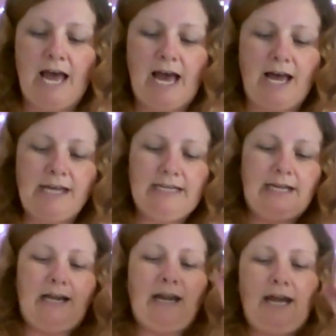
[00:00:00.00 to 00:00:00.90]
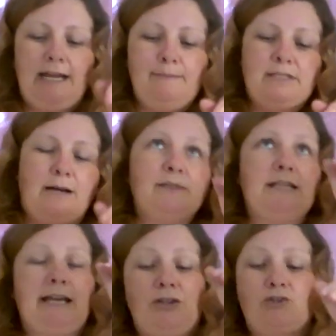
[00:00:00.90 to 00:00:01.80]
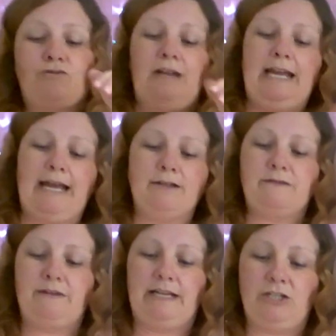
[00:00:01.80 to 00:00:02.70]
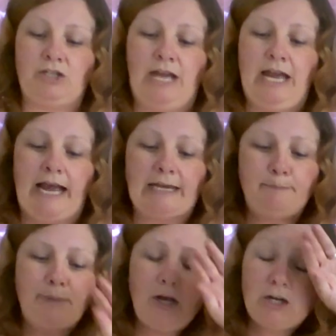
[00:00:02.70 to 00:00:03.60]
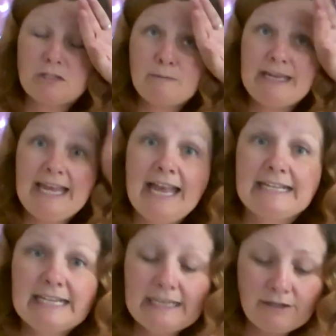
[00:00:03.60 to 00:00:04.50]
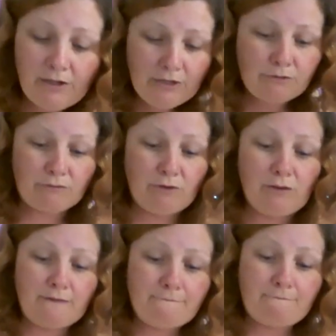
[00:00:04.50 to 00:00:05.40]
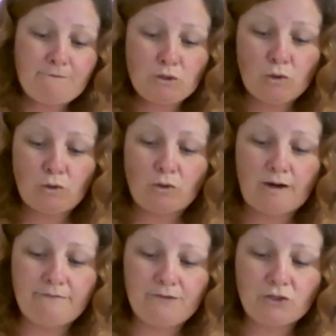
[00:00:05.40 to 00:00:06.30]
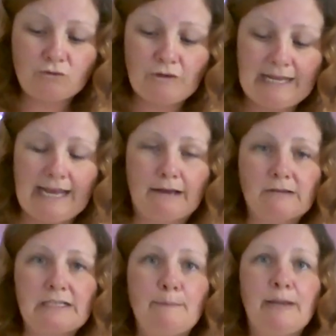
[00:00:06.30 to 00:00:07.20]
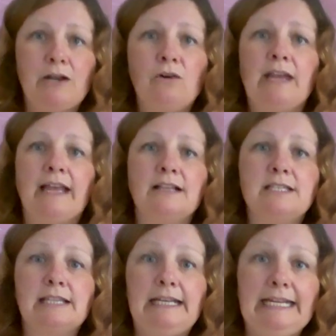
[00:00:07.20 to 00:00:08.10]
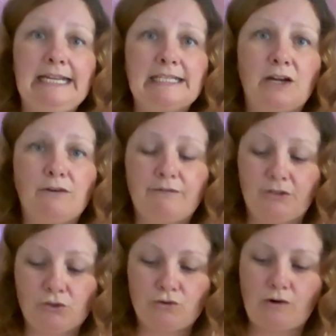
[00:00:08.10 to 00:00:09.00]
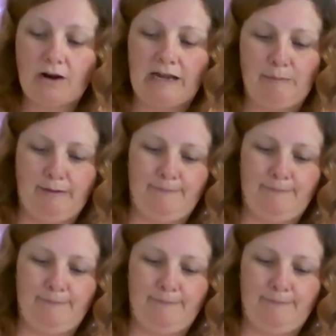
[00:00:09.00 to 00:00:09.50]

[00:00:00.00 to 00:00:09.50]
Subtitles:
I climbed up to their treehouse village and poked my head in through the door of the treehouse belonging to the leader of the tribe.